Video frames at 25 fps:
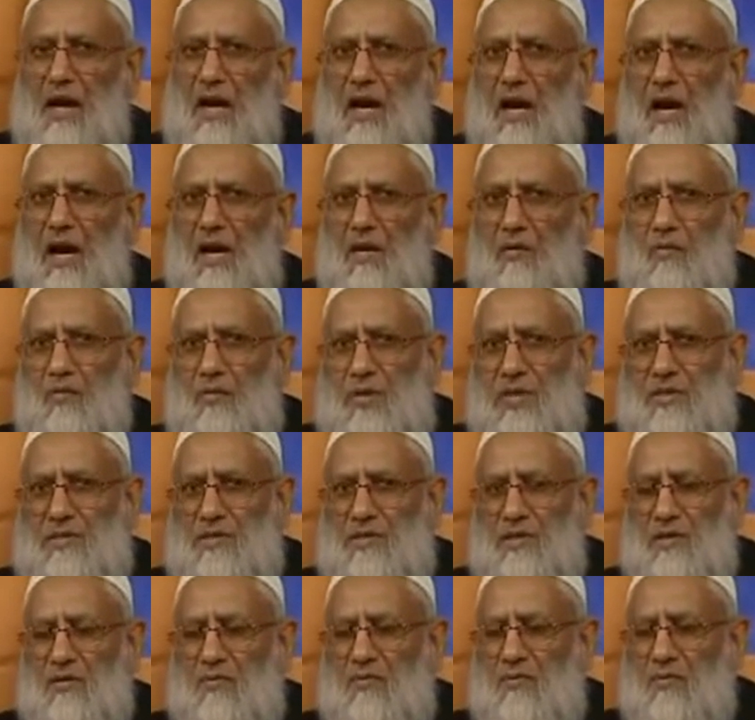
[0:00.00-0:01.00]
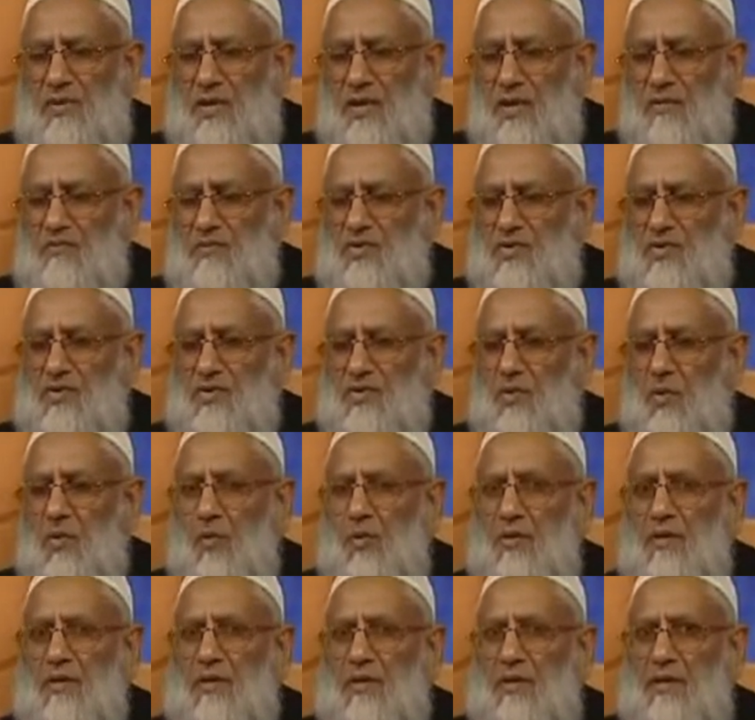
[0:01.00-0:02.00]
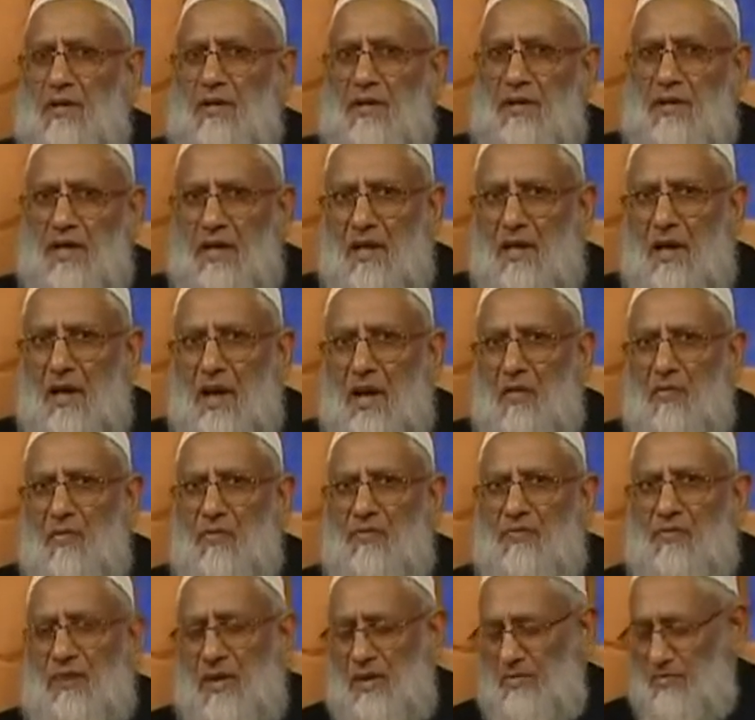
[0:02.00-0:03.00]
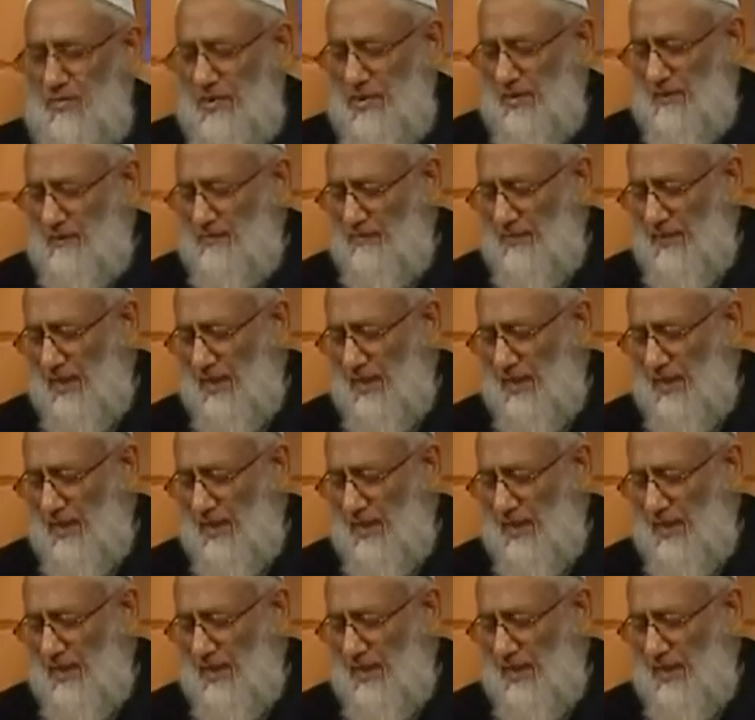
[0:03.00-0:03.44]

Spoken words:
on which we have shown our favor.